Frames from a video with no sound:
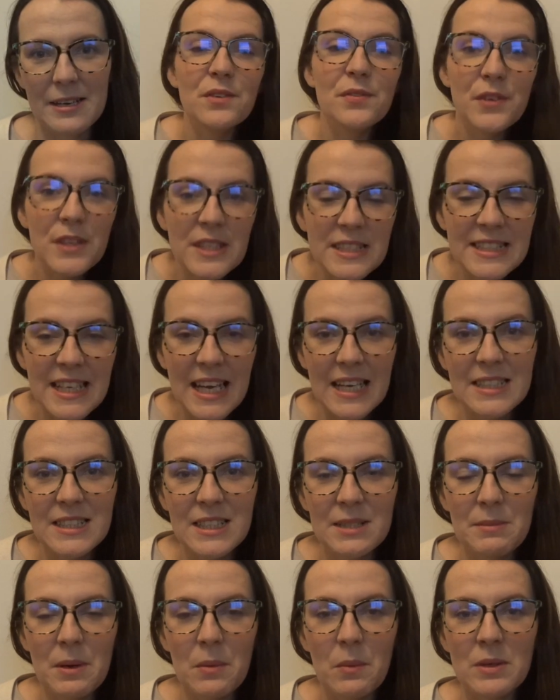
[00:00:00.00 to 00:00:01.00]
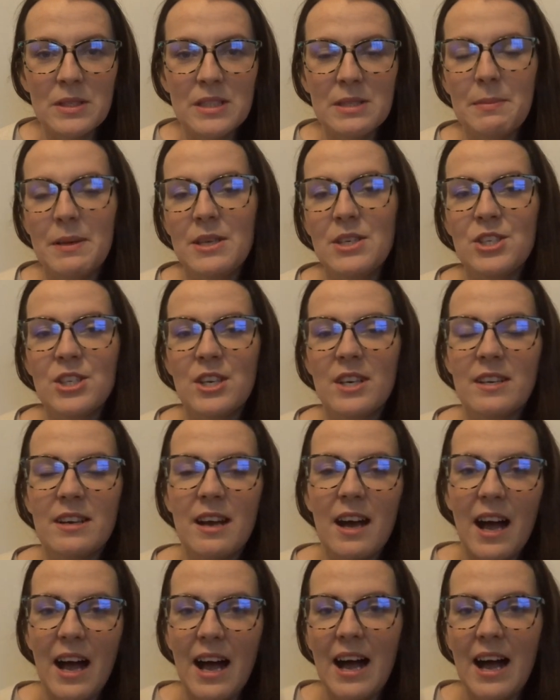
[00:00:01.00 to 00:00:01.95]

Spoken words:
The first item I want to mention